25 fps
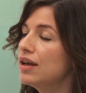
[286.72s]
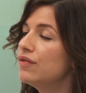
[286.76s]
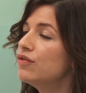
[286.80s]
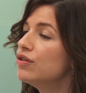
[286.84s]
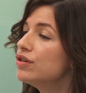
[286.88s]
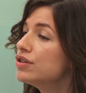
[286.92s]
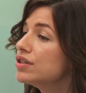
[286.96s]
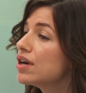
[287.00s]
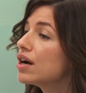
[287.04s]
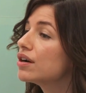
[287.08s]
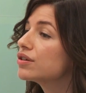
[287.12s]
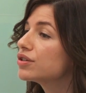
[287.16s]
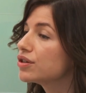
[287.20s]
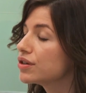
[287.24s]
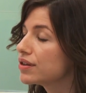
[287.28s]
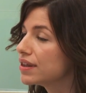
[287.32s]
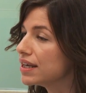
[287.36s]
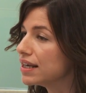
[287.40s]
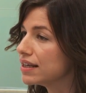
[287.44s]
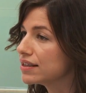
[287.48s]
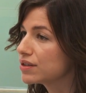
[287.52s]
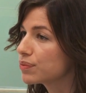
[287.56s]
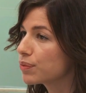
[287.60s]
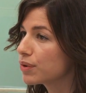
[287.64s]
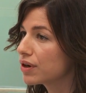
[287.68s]
If a doctor
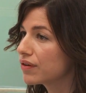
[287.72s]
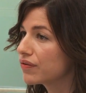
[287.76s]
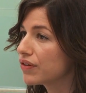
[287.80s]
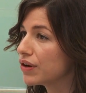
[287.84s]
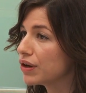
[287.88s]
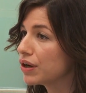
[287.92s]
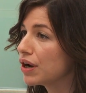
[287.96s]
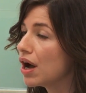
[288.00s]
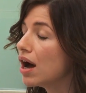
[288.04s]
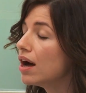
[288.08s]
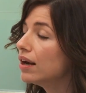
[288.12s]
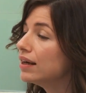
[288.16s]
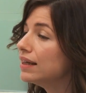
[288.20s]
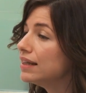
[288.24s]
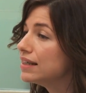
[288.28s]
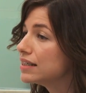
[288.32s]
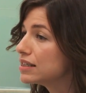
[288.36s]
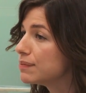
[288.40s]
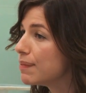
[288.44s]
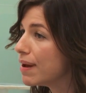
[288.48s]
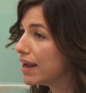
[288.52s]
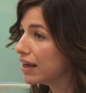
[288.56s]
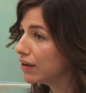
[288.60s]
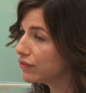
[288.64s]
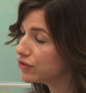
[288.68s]
thinks one of their
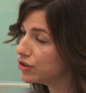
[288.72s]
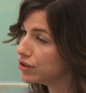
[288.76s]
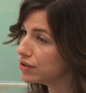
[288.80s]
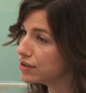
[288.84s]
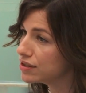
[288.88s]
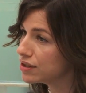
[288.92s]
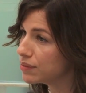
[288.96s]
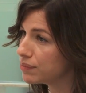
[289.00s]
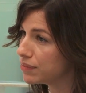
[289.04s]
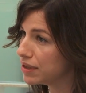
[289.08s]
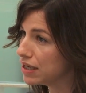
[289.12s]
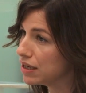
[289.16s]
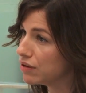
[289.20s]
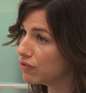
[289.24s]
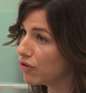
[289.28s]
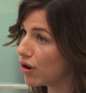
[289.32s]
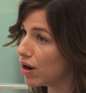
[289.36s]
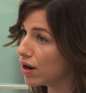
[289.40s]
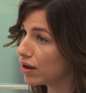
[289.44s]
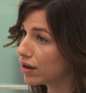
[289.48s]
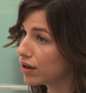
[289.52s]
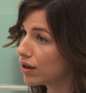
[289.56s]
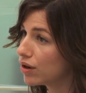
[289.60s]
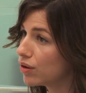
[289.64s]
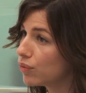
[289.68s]
colleagues may have done something
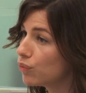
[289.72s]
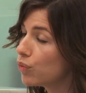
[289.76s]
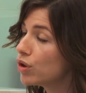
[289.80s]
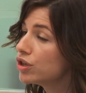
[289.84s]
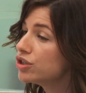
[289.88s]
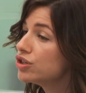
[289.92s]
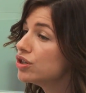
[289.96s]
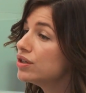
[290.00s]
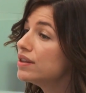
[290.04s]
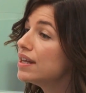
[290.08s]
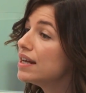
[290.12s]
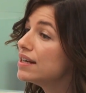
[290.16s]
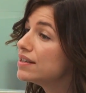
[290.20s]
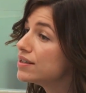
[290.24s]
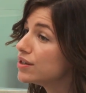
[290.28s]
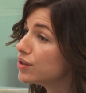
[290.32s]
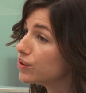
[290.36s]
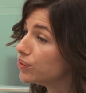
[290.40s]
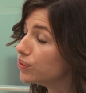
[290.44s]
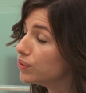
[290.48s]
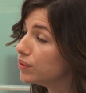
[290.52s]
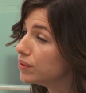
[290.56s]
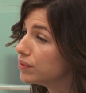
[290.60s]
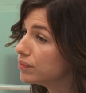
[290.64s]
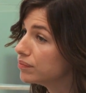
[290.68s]
wrong, what should they
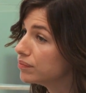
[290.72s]
do?